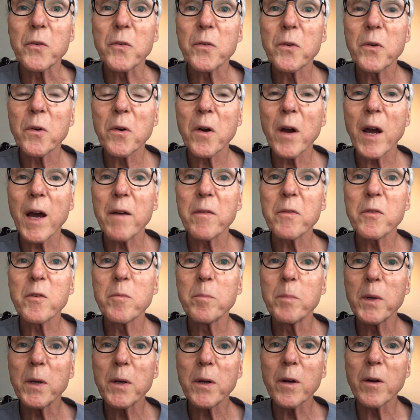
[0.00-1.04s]
Craft
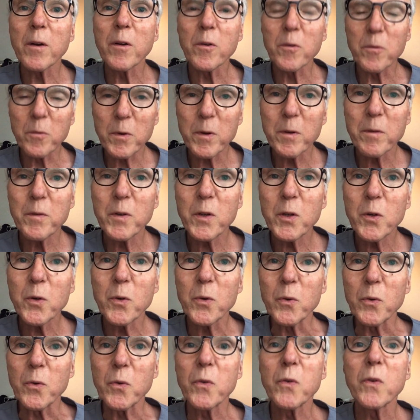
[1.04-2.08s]
Beer
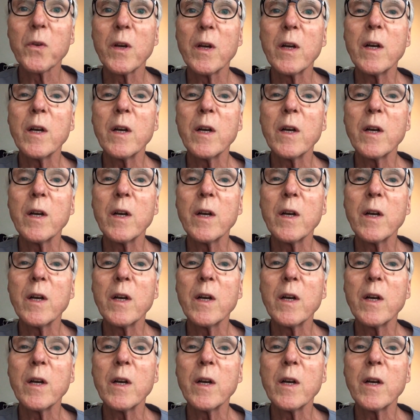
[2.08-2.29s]
Reviews.